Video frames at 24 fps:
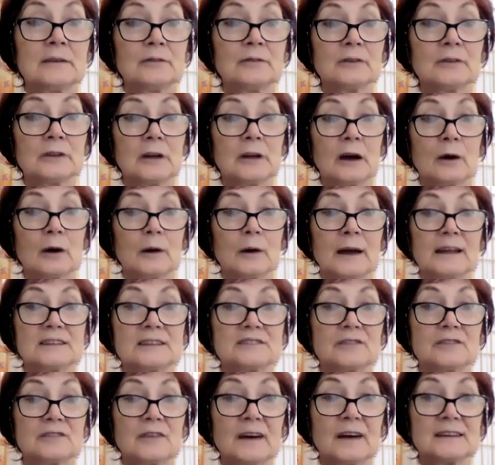even though
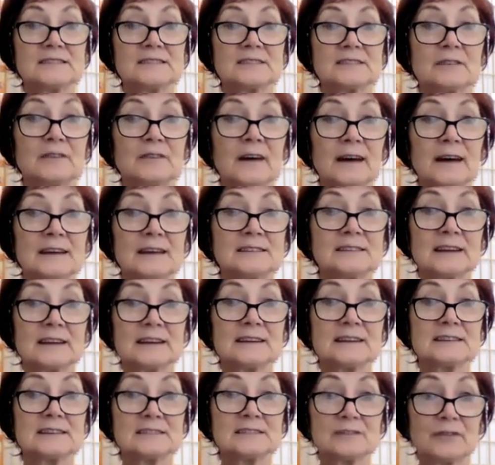it's face to face, it
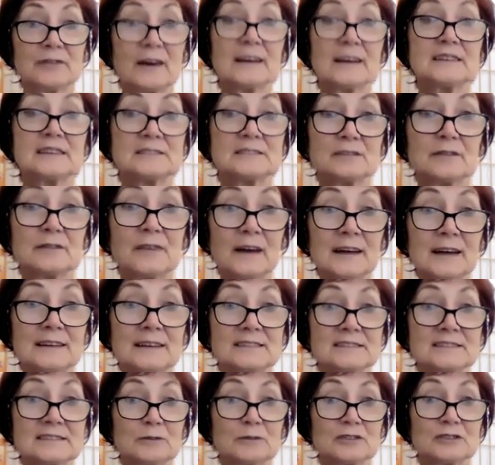is face to
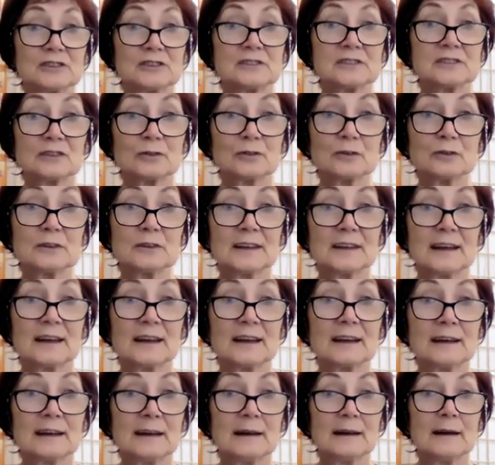face, which is a good
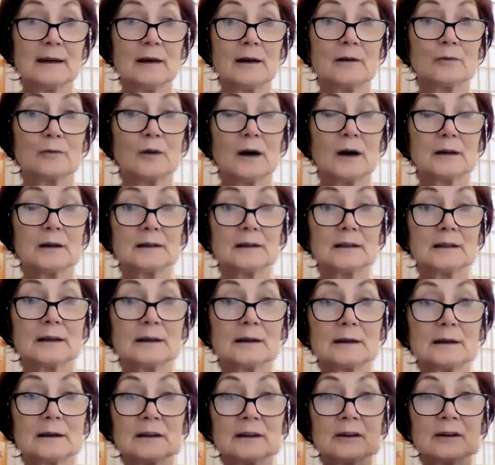thing, rather
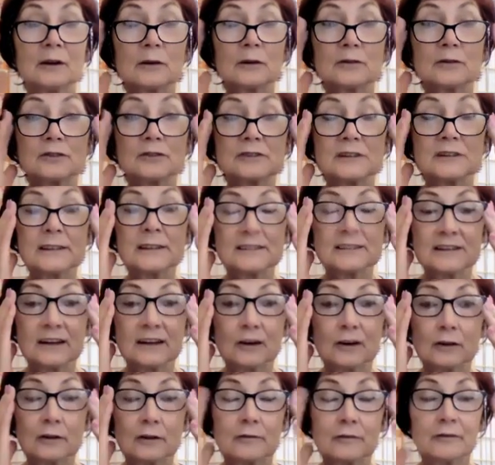than just listening
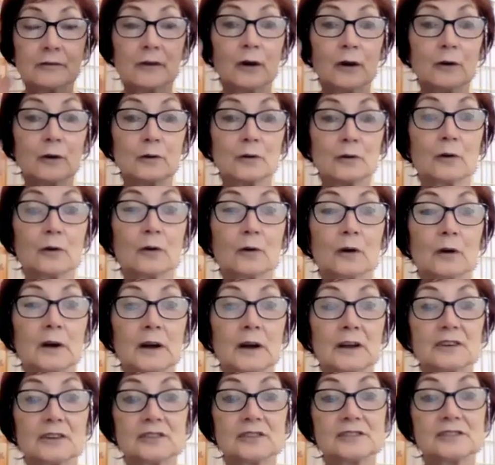on the phone or
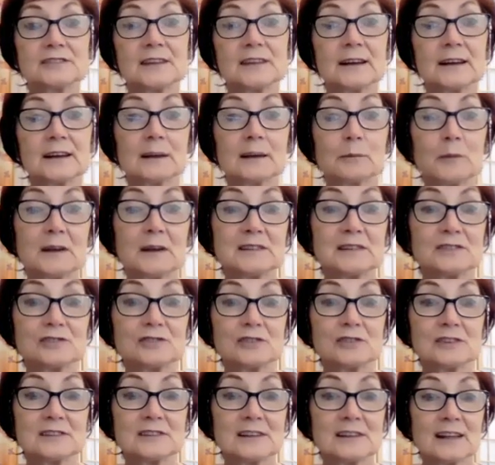just sending
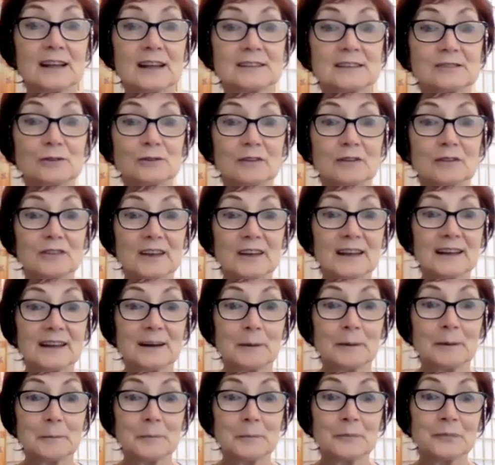messages and that sort of
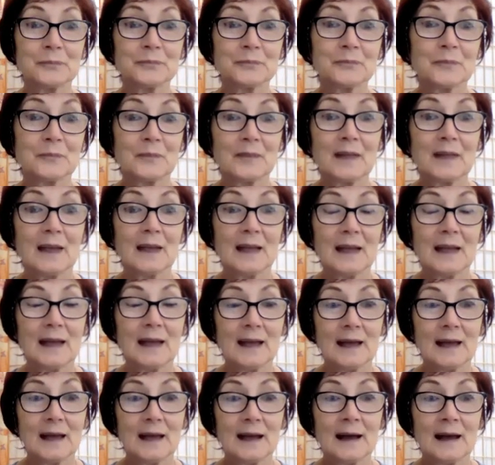thing.
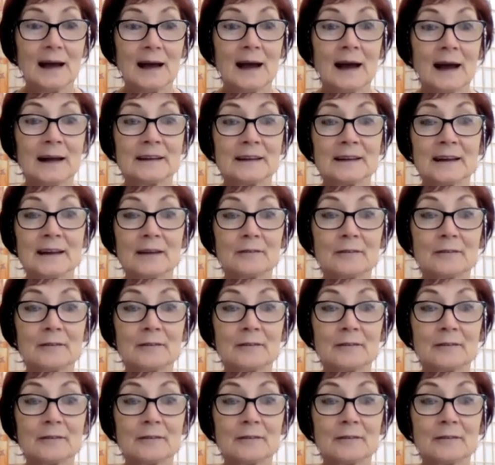And you get